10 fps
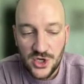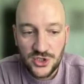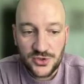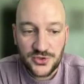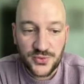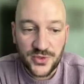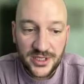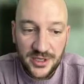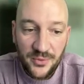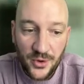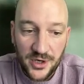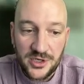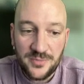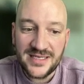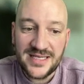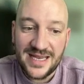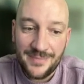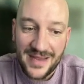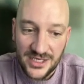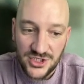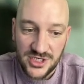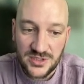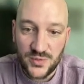So it's really important you maintain patience